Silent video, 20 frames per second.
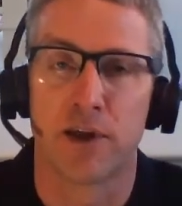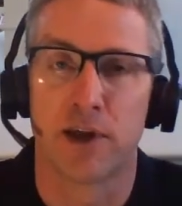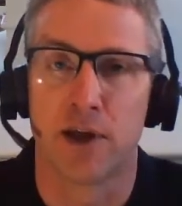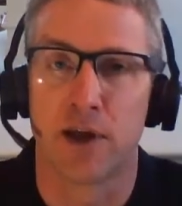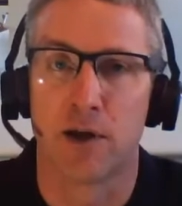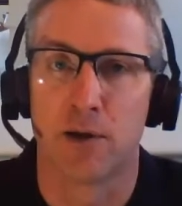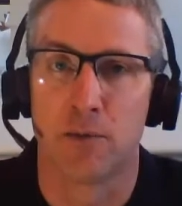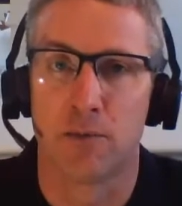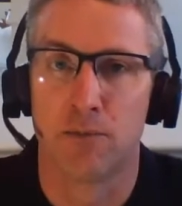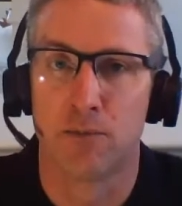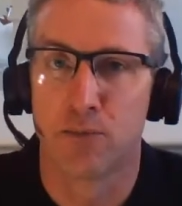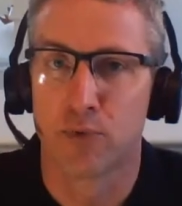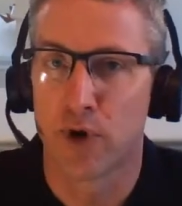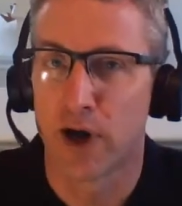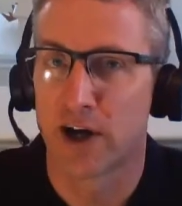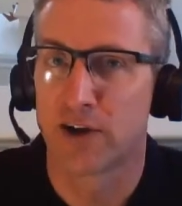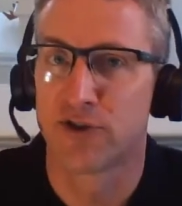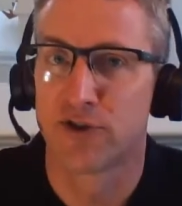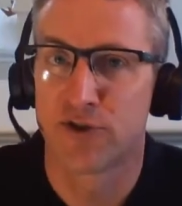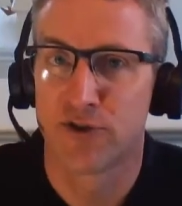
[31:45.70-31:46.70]
the
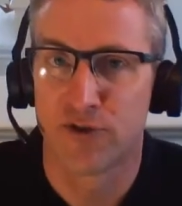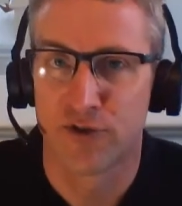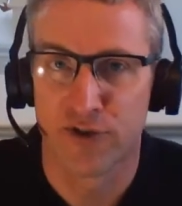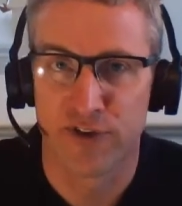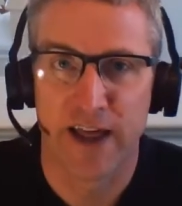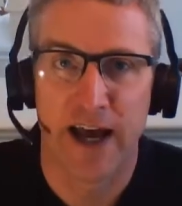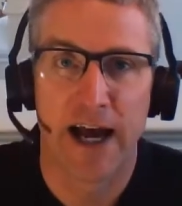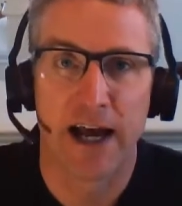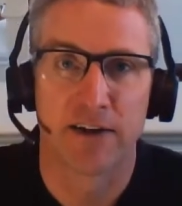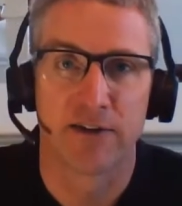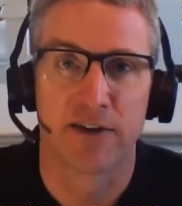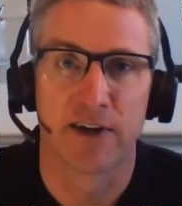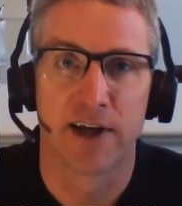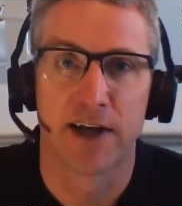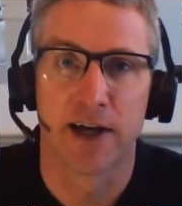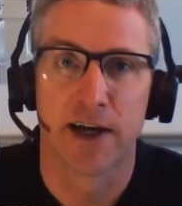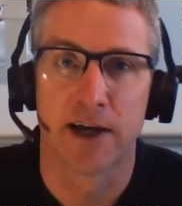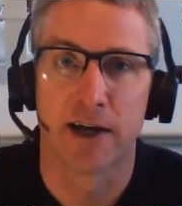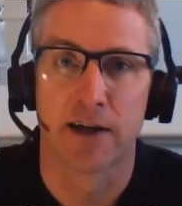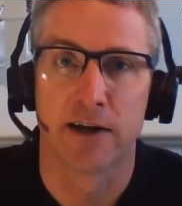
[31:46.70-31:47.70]
price for that
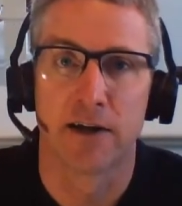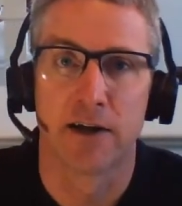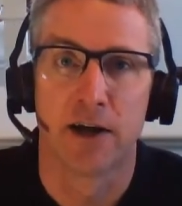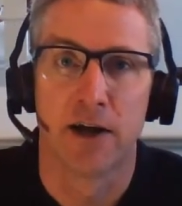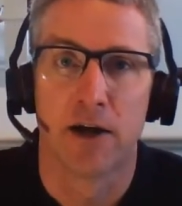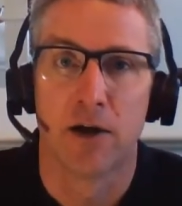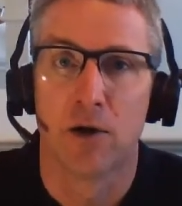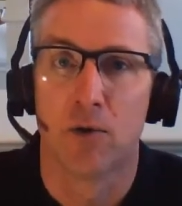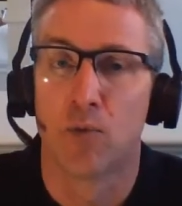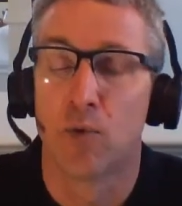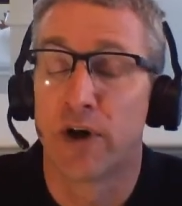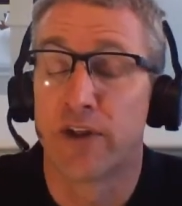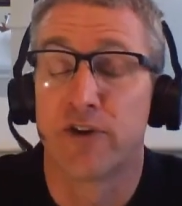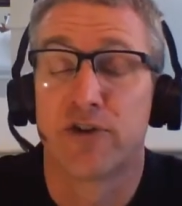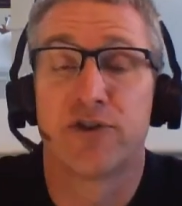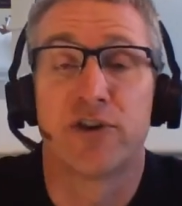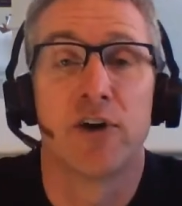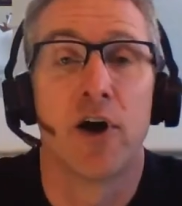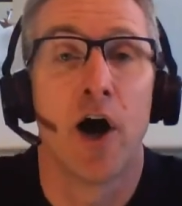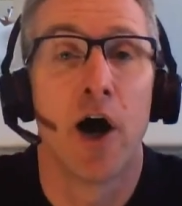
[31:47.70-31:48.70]
in
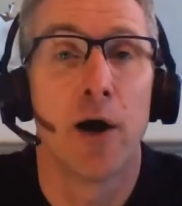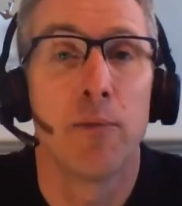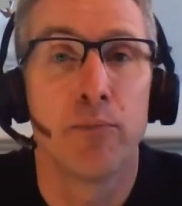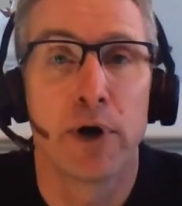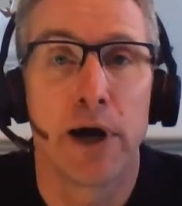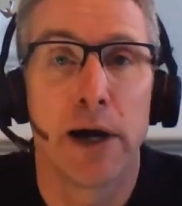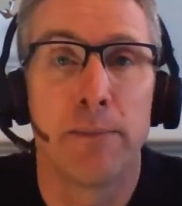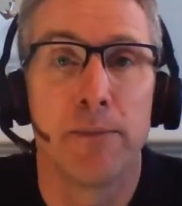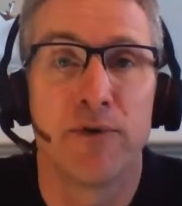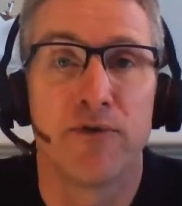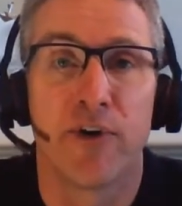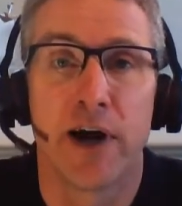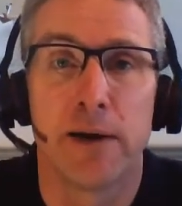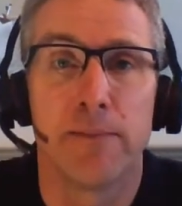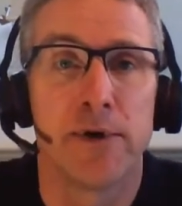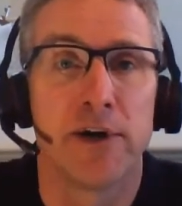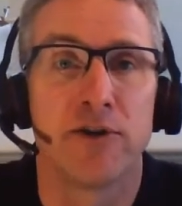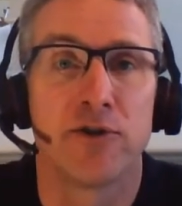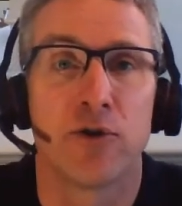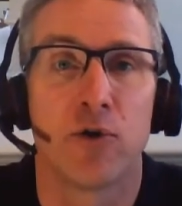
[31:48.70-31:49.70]
whether it's an on-prem
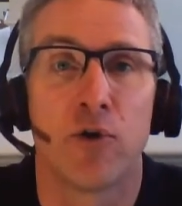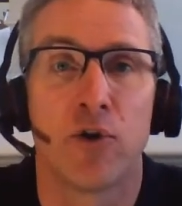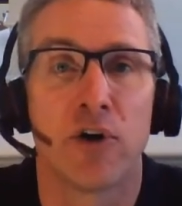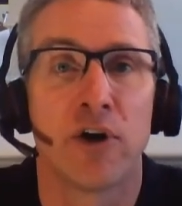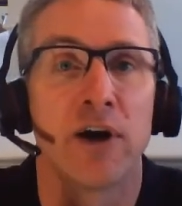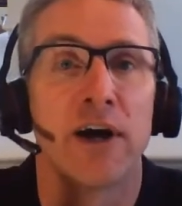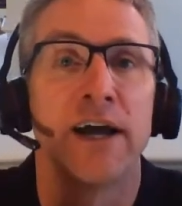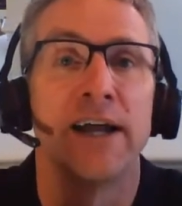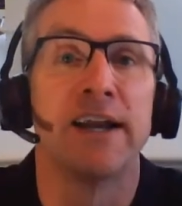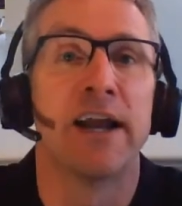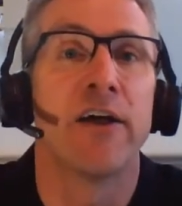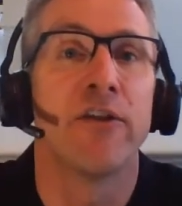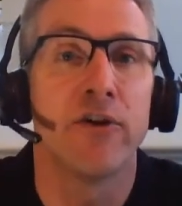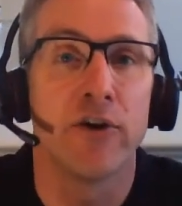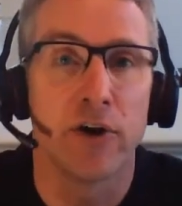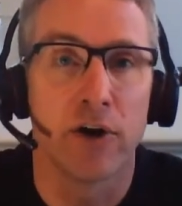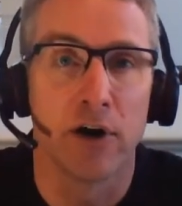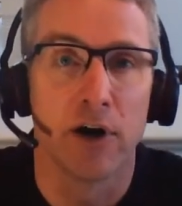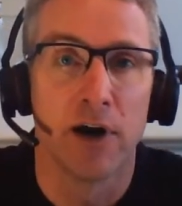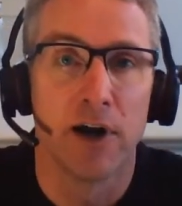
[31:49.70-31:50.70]
environment or
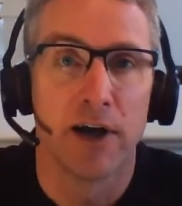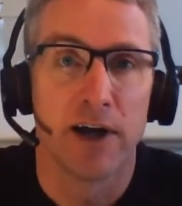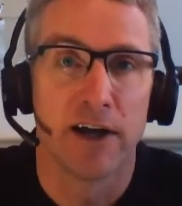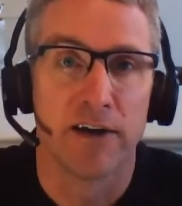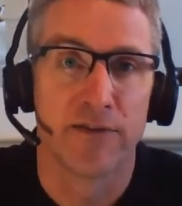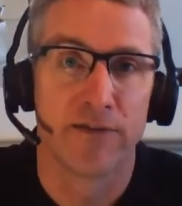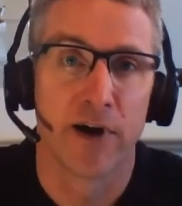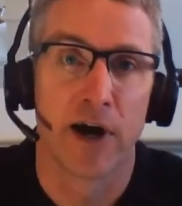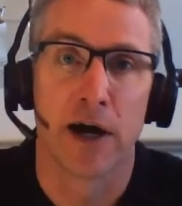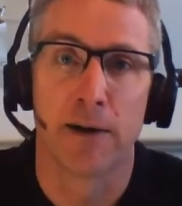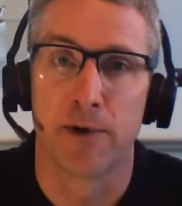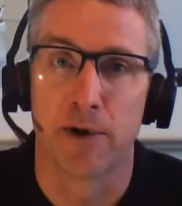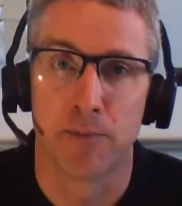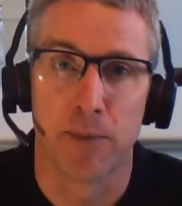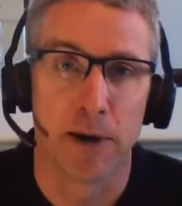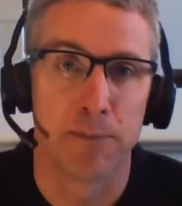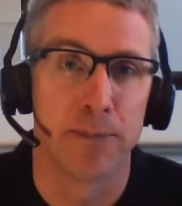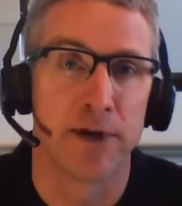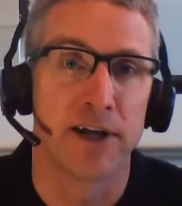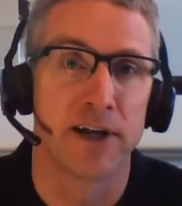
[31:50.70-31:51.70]
another
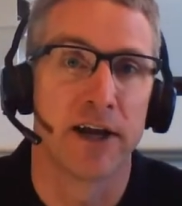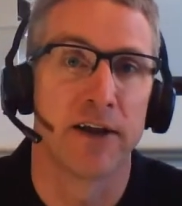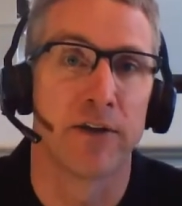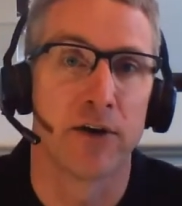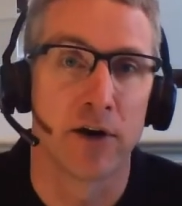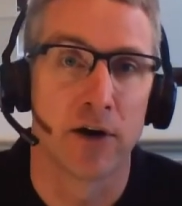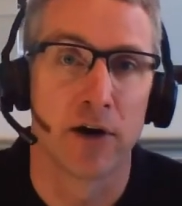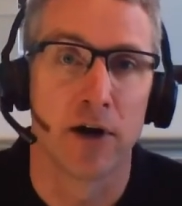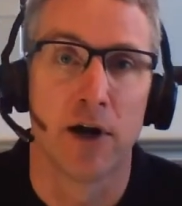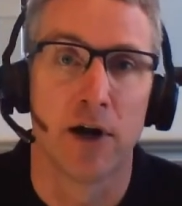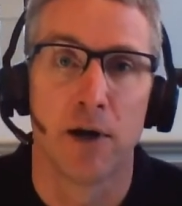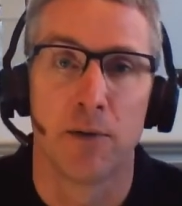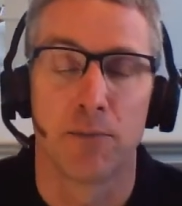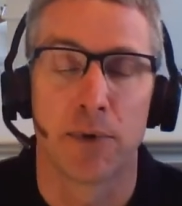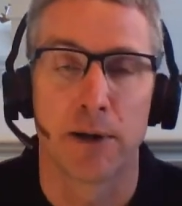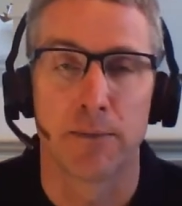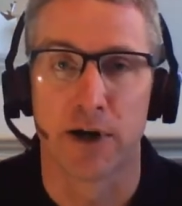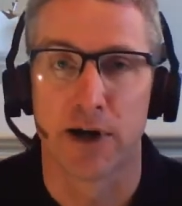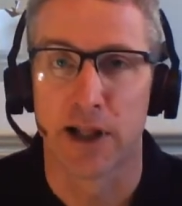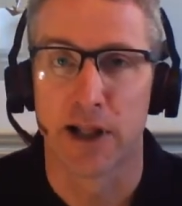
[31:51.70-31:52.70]
environment. It might be another
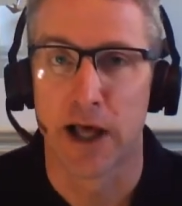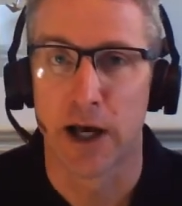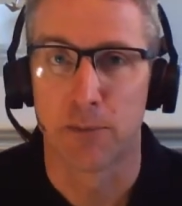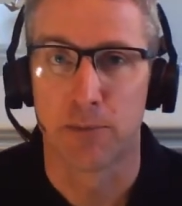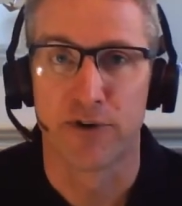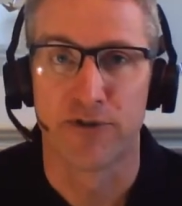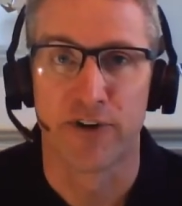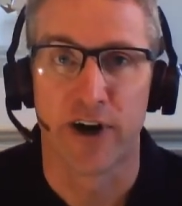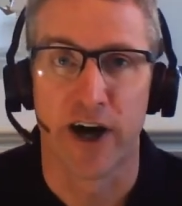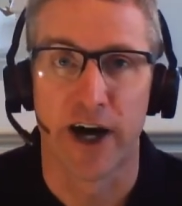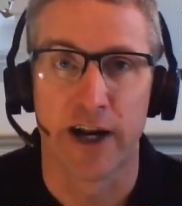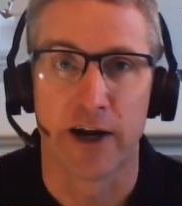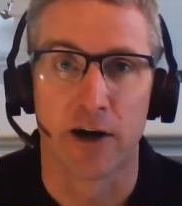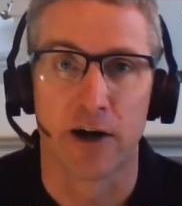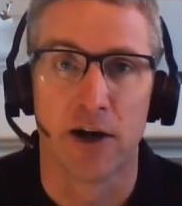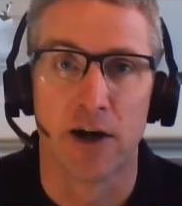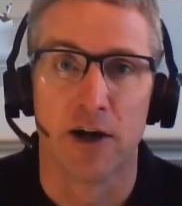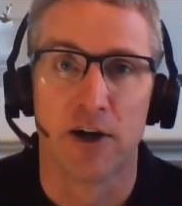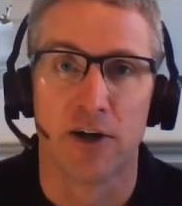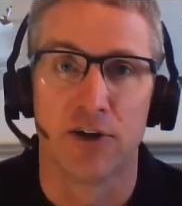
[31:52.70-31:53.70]
public cloud
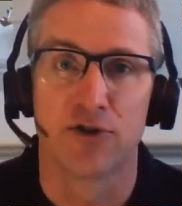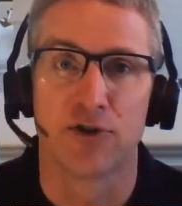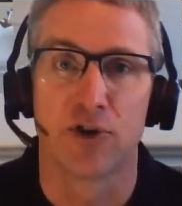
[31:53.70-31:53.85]
provider.